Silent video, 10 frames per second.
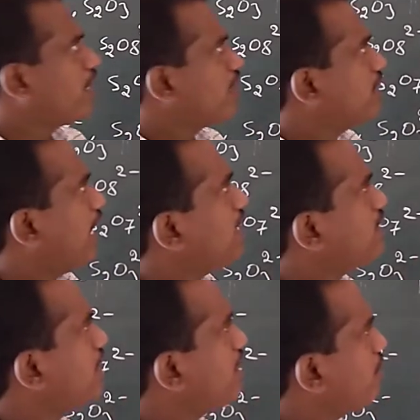The
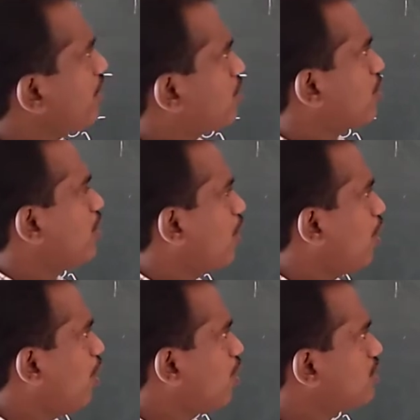acid in which
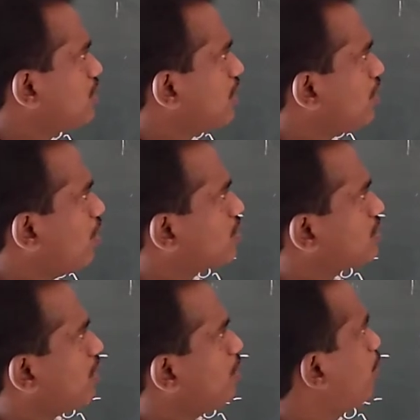
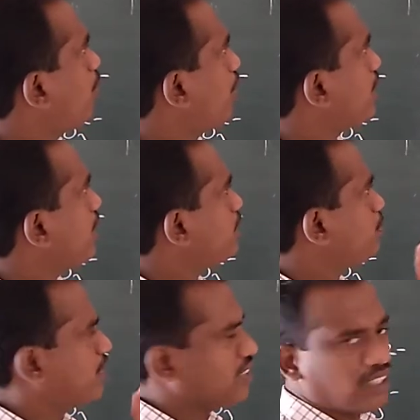oxygen-oxygen bonding is
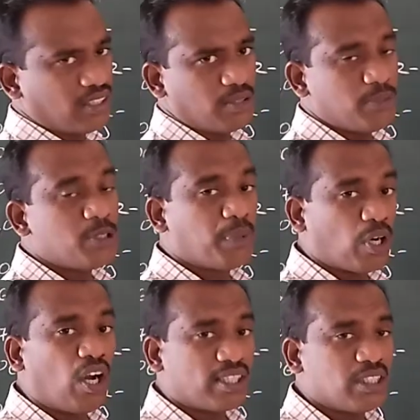present, means
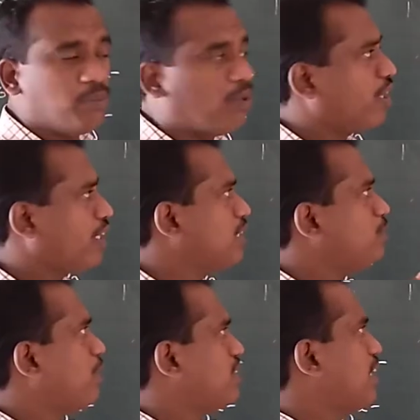peroxy bonding is
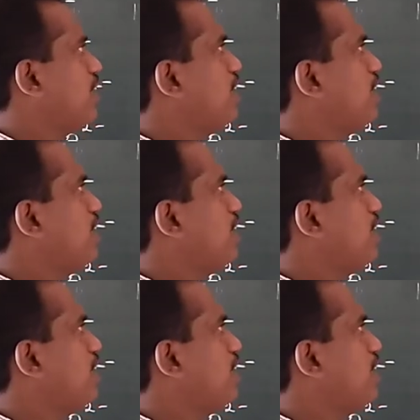present.